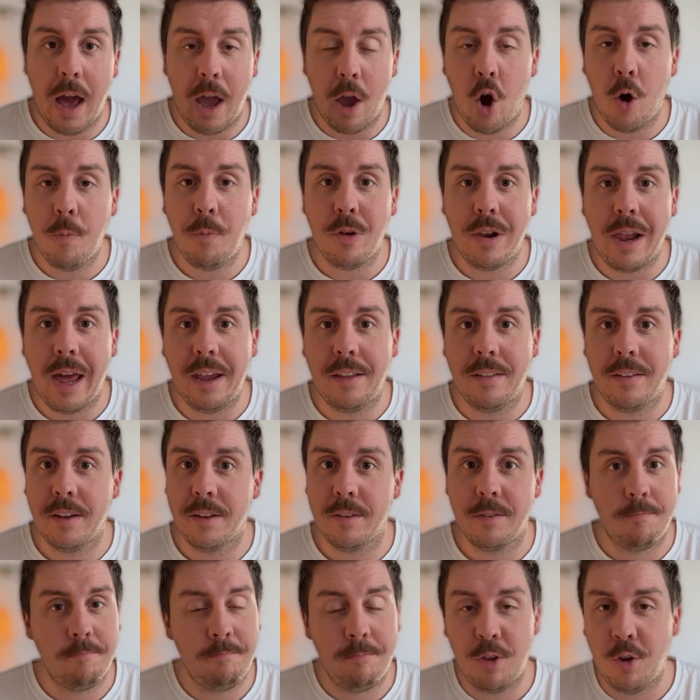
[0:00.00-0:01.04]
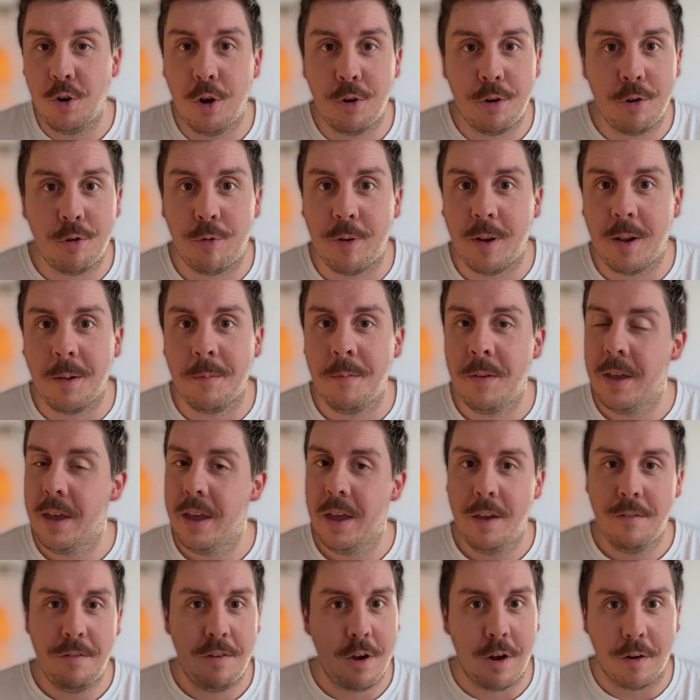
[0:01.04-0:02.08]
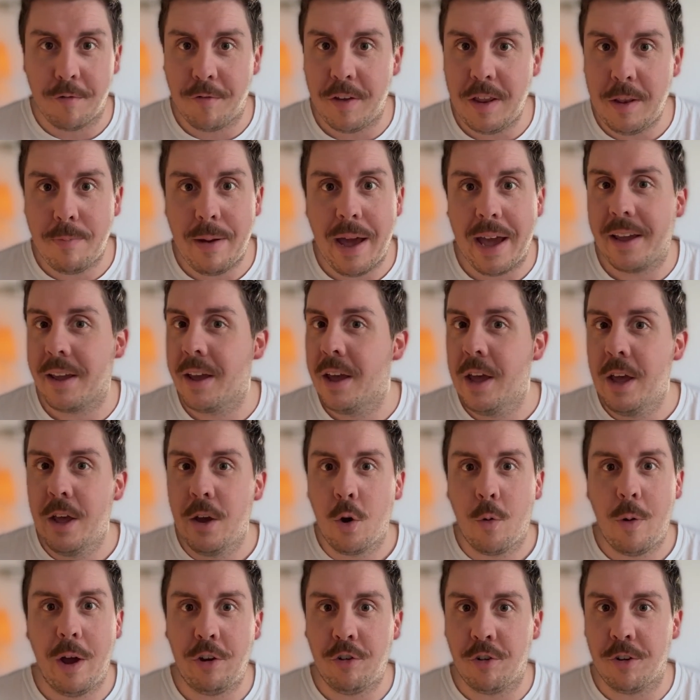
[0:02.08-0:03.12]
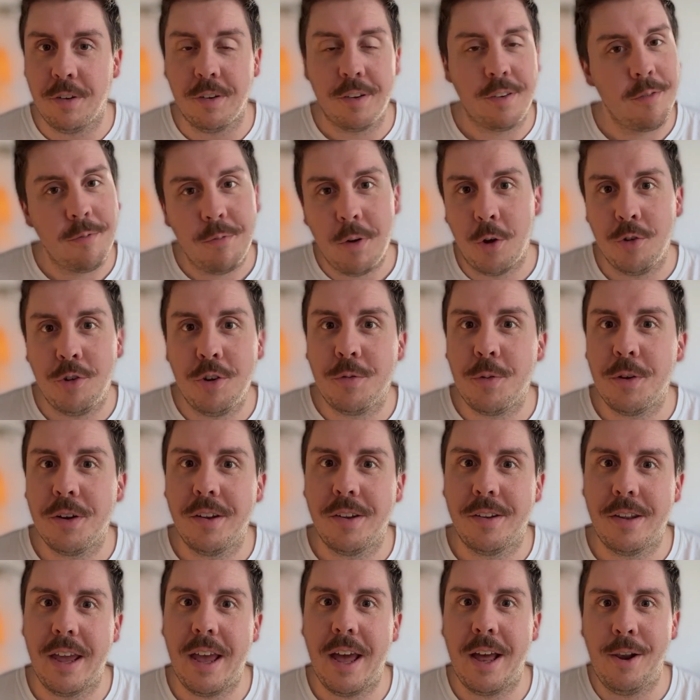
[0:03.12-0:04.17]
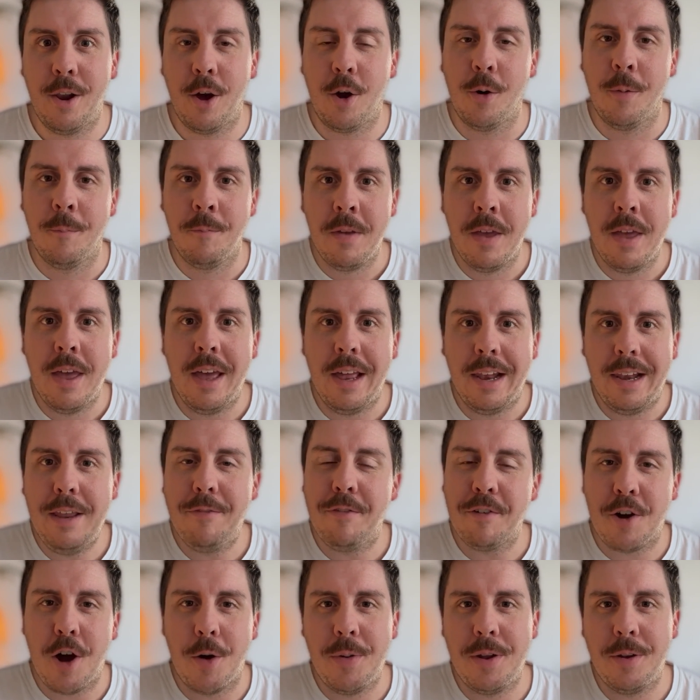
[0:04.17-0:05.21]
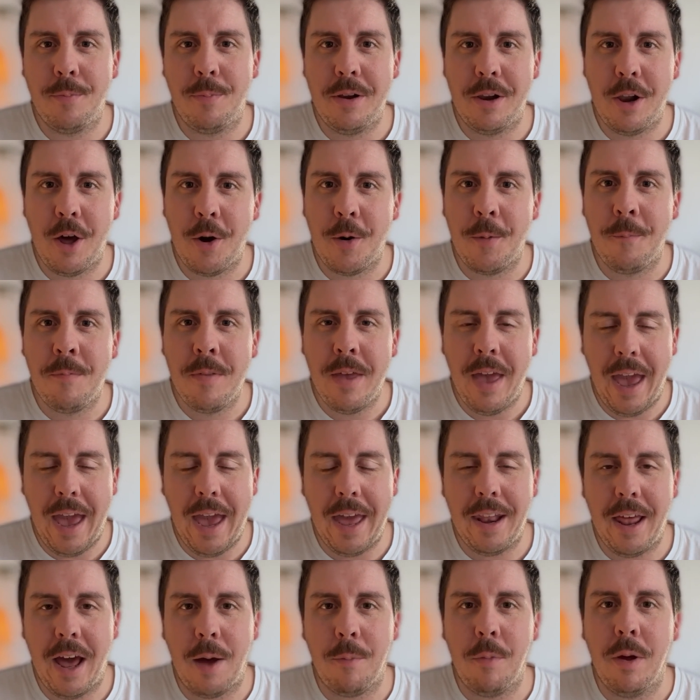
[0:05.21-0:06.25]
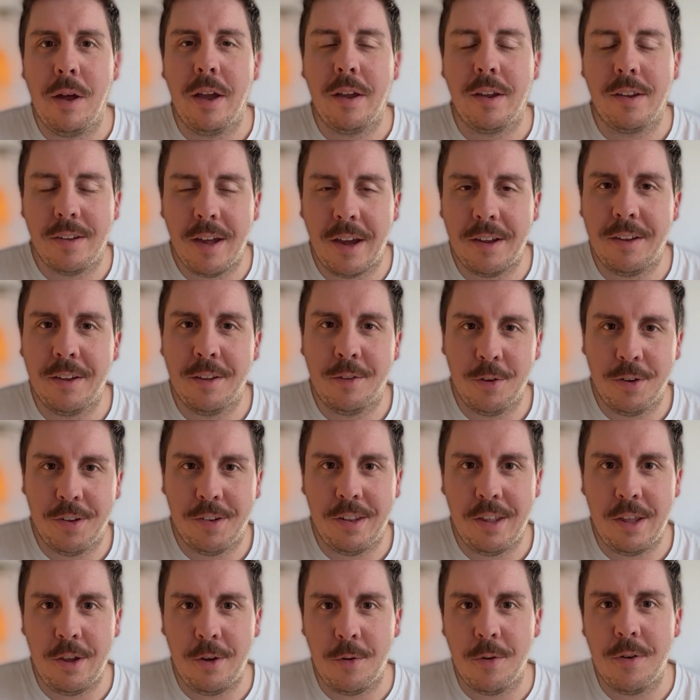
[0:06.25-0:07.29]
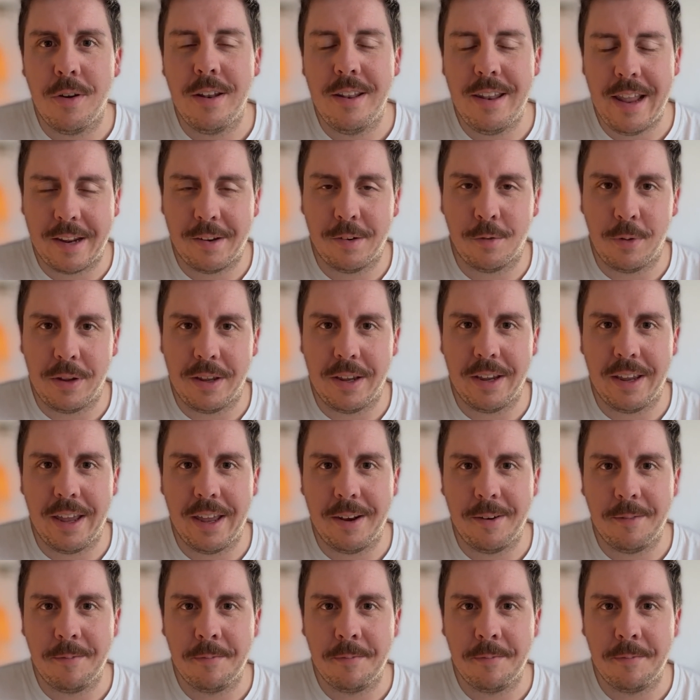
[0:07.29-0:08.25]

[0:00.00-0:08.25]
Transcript: I hope you liked it. You know the drill. If you got feedback, questions, or just want to say hello, leave a comment below, and I'm excited to see you next week again.